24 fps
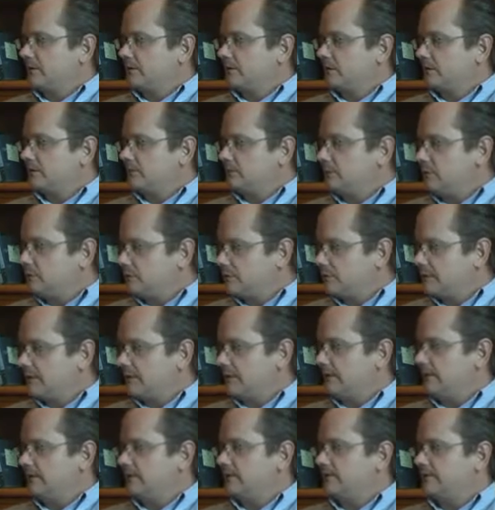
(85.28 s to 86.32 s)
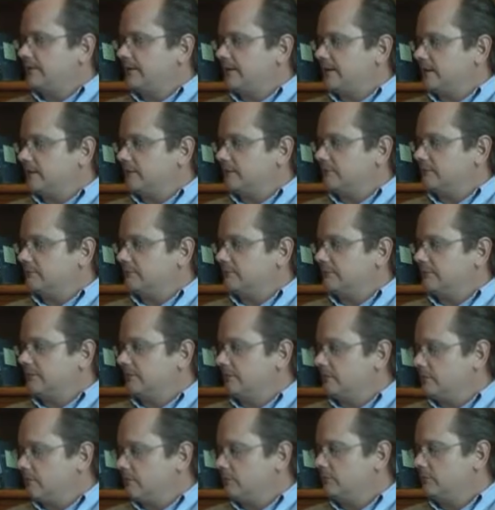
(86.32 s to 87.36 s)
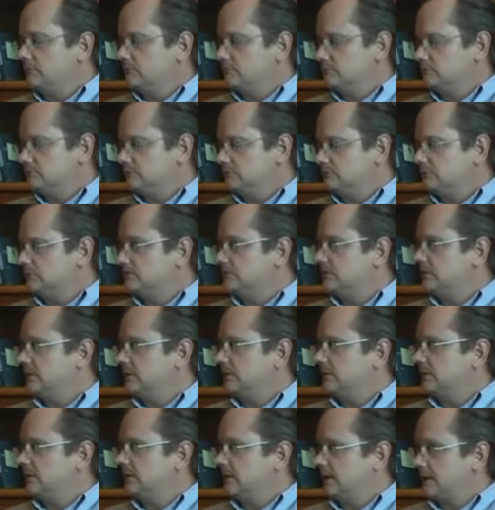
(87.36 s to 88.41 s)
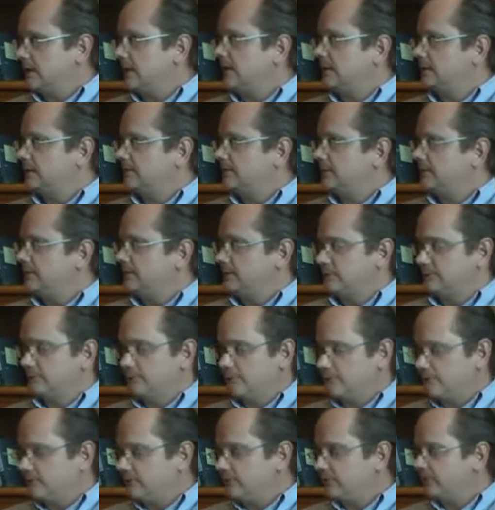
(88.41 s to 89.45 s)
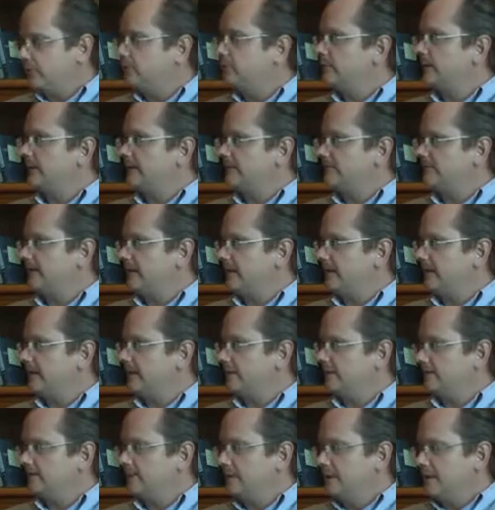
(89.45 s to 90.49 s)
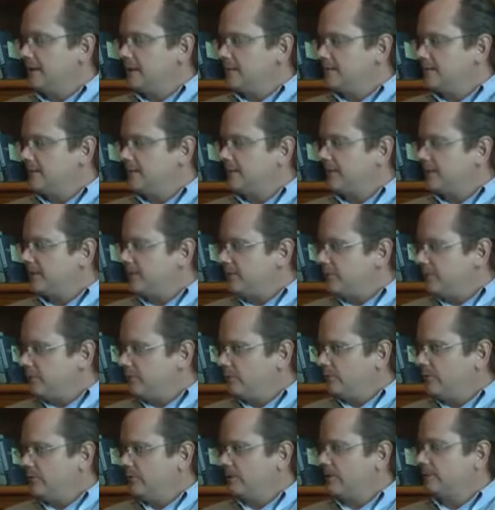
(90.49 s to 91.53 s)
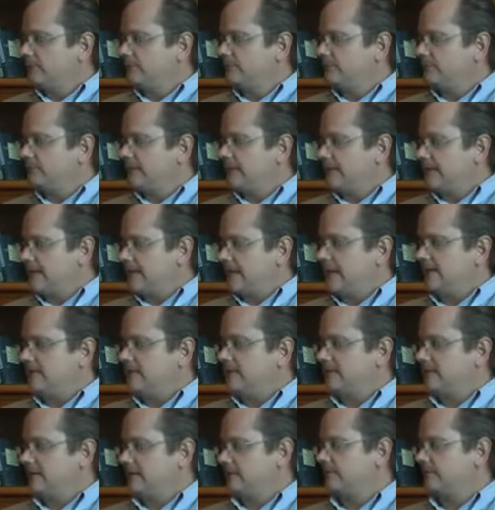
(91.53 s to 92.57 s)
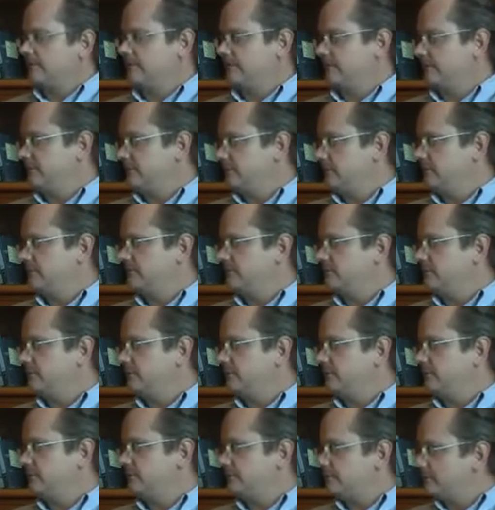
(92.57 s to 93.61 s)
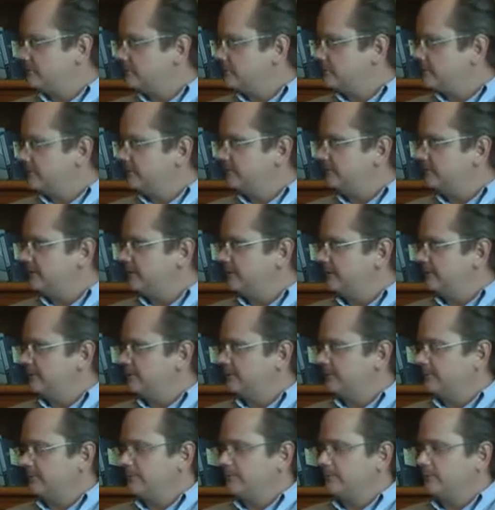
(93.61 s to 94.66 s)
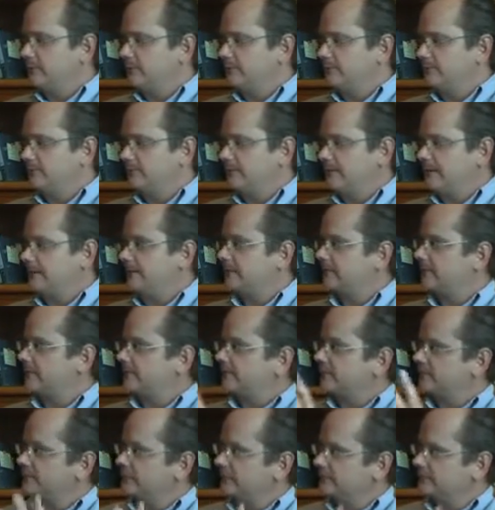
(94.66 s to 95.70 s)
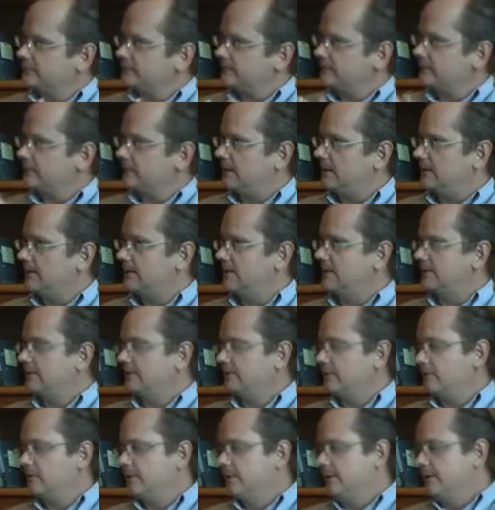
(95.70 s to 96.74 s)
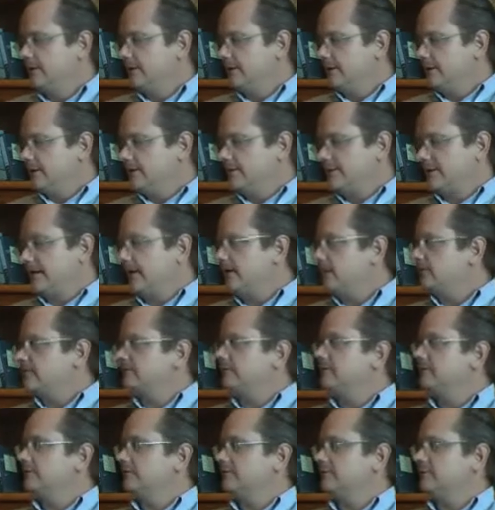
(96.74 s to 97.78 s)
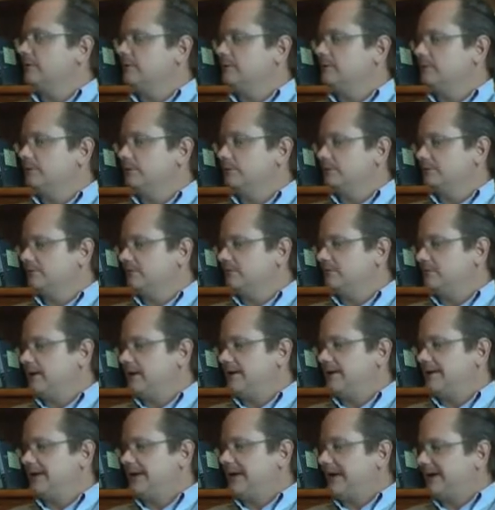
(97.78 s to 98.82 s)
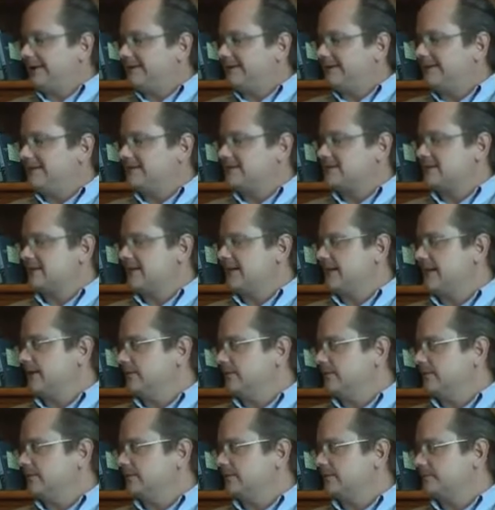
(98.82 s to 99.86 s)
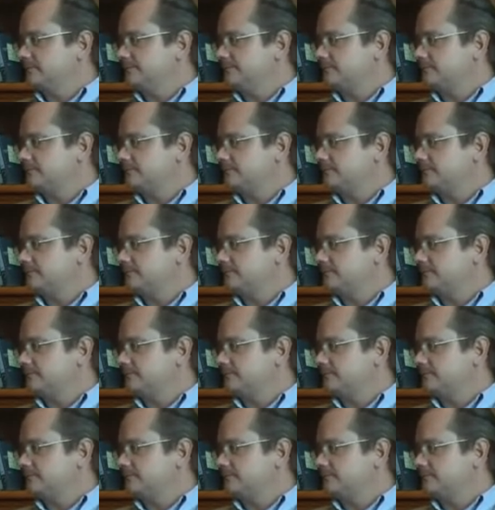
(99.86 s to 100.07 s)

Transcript: communities that are their own economy, that are producing great value, but the norms or the ethics of those communities are different from the norms and the ethic of the commercial economy. So thousands of people spend endless hours